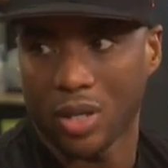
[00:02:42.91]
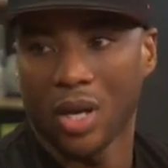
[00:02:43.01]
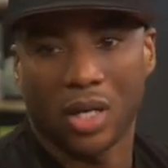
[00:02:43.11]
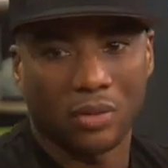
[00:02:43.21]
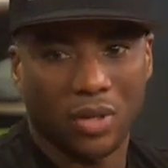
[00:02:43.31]

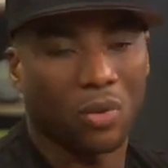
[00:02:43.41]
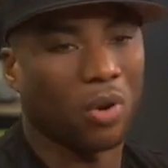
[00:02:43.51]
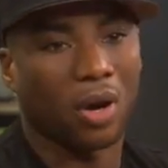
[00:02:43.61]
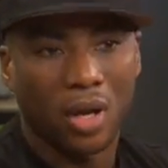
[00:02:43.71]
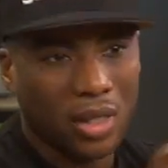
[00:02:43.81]
Because if they
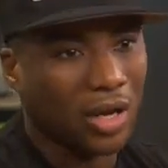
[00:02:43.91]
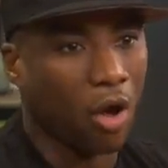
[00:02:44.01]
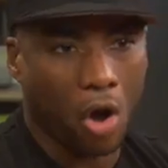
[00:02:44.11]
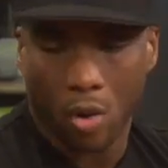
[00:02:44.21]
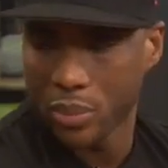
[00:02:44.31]
were, they'd
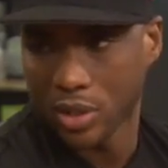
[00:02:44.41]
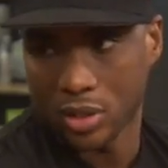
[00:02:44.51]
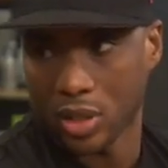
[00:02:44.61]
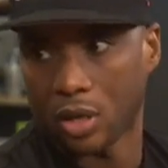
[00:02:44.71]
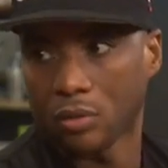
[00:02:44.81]
all be
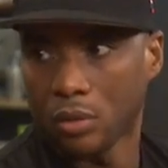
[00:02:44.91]
in jail.